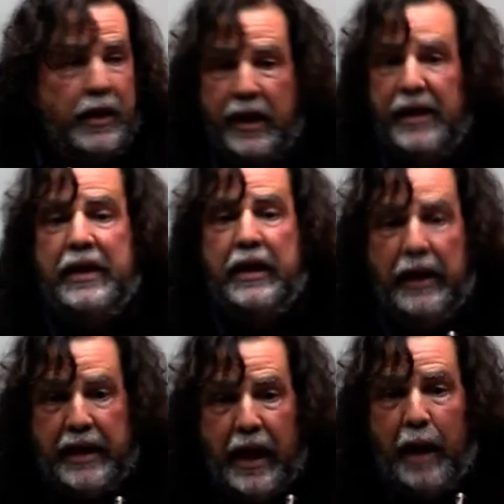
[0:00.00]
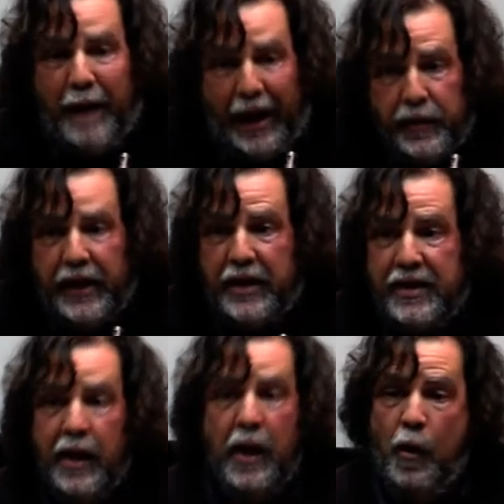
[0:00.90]
think critically about
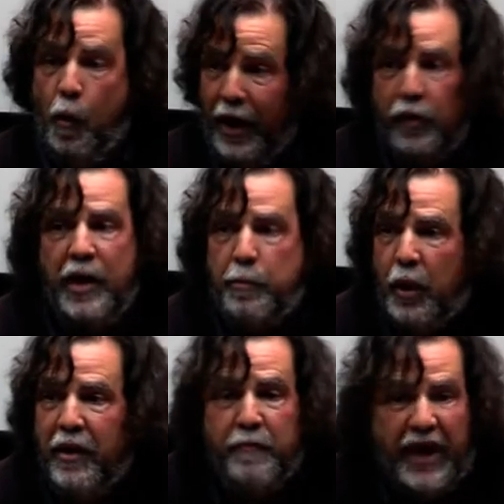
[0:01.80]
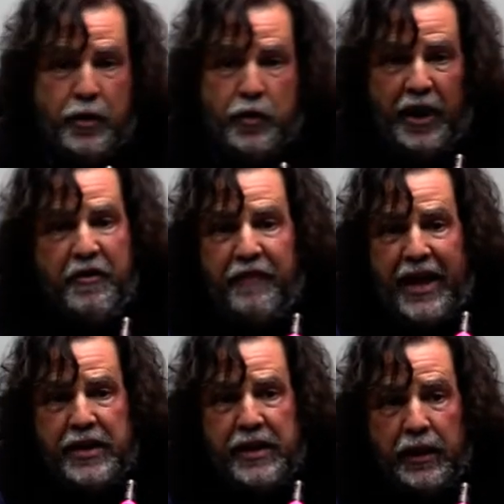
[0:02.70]
this. One of the problems Venezuela is
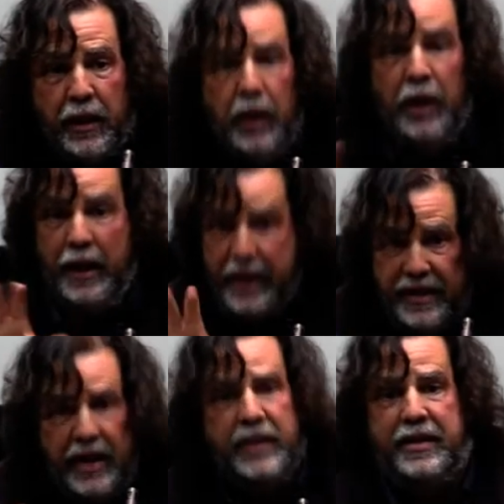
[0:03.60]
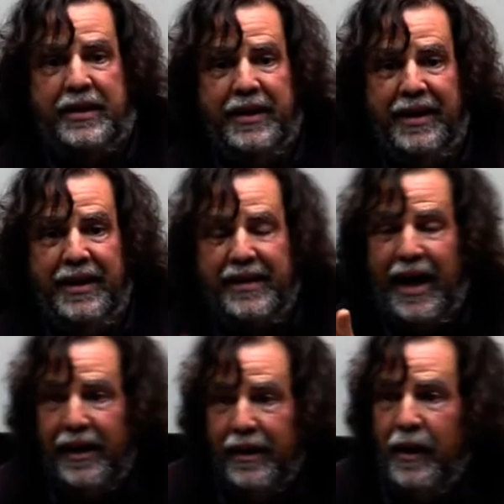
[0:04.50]
facing is this,
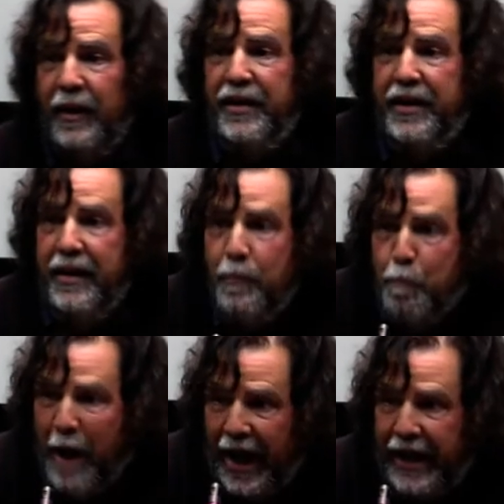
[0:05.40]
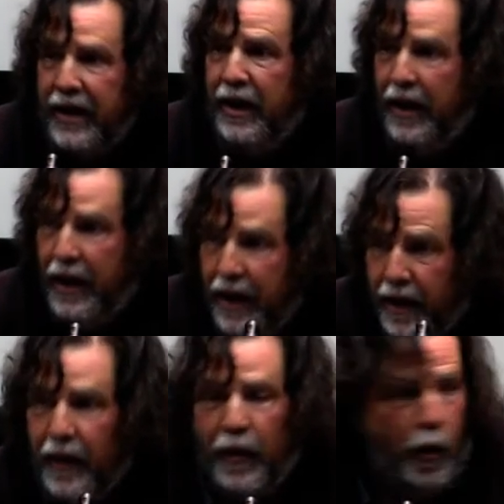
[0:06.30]
that by,
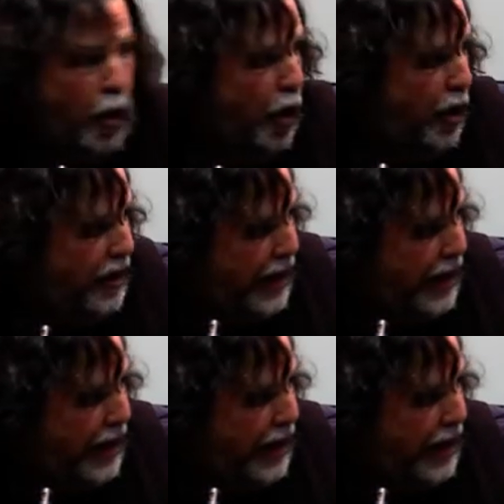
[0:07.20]
or